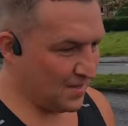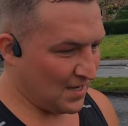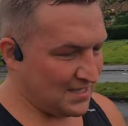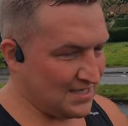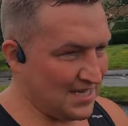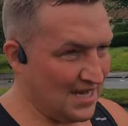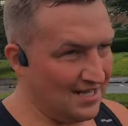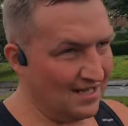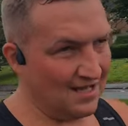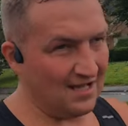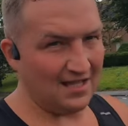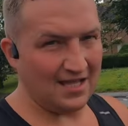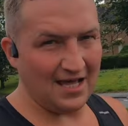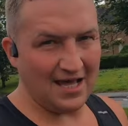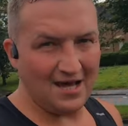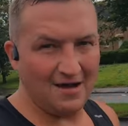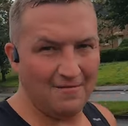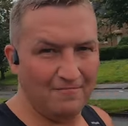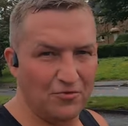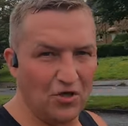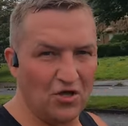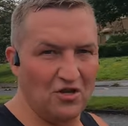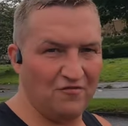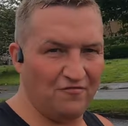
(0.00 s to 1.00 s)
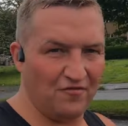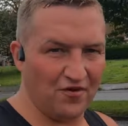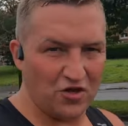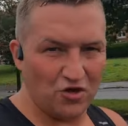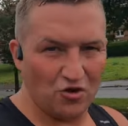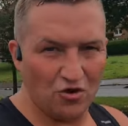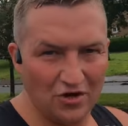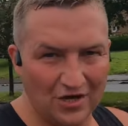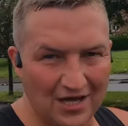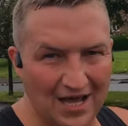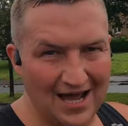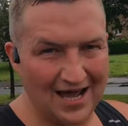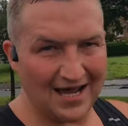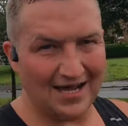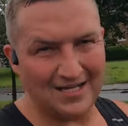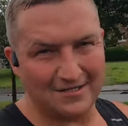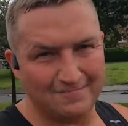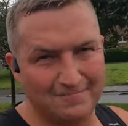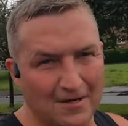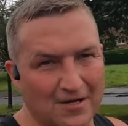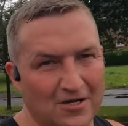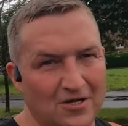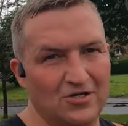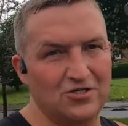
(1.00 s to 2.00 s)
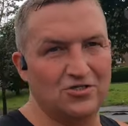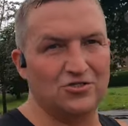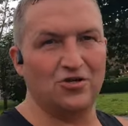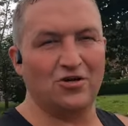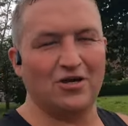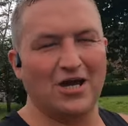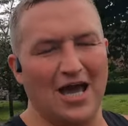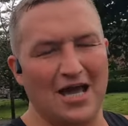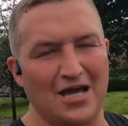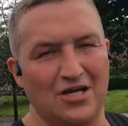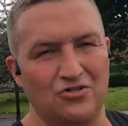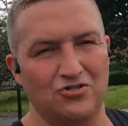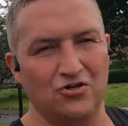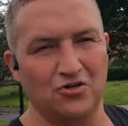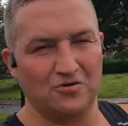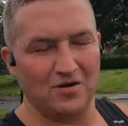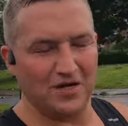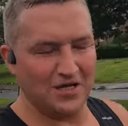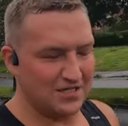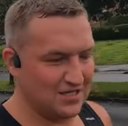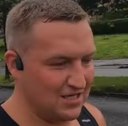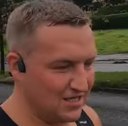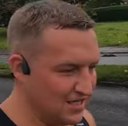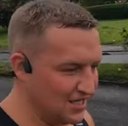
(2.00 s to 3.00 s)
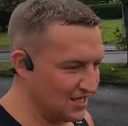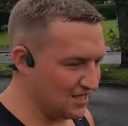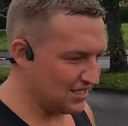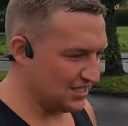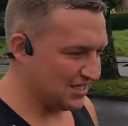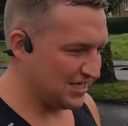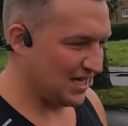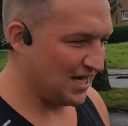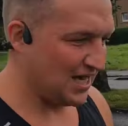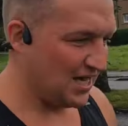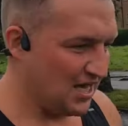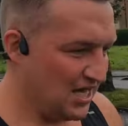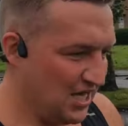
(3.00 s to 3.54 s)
At the end of the day, I'm doing it for you guys because you guys requested this.